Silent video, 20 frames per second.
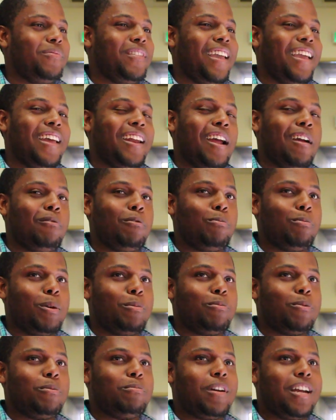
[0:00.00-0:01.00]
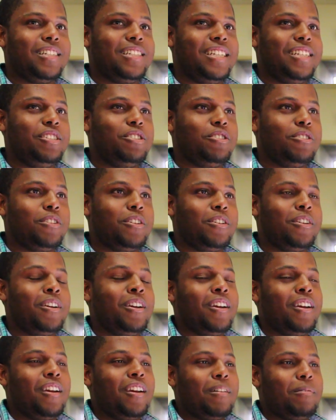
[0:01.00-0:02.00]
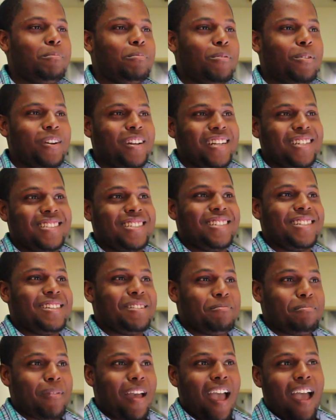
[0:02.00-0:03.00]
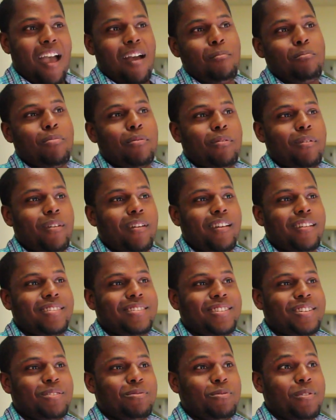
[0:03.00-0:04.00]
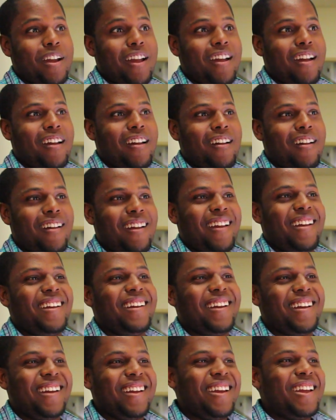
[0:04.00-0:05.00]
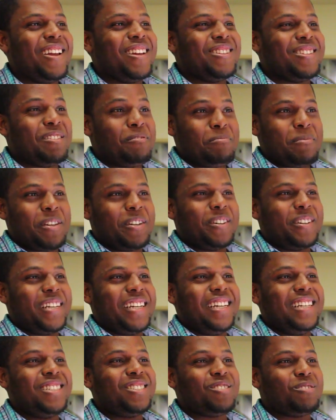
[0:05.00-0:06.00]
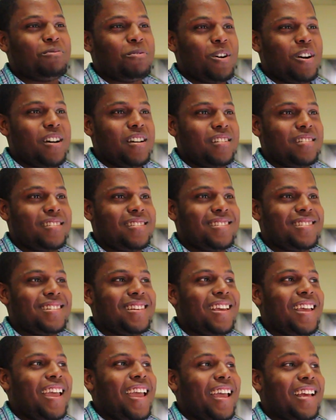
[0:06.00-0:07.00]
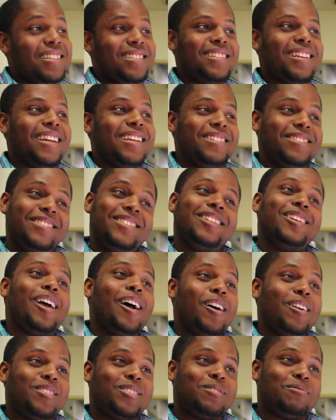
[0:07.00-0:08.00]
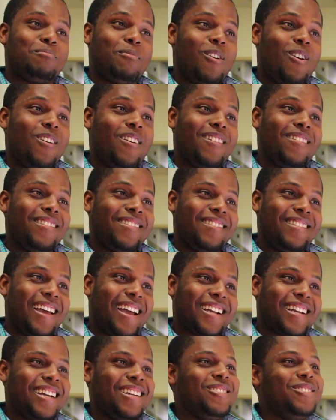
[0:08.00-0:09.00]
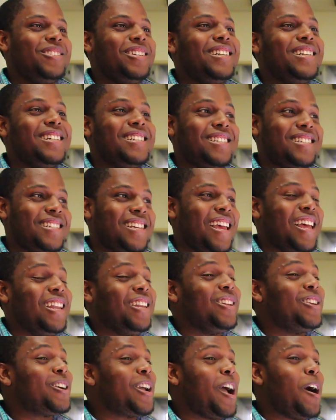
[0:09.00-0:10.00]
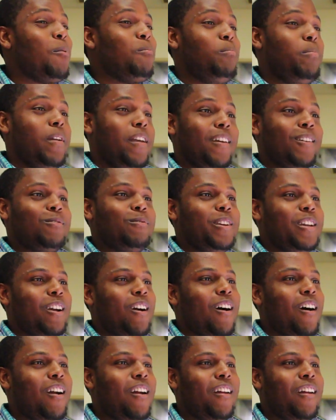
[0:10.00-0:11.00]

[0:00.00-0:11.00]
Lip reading: And I remember my teacher pointing to the map to where the Middle East was and saying, you see how small that country is? Look how big we are.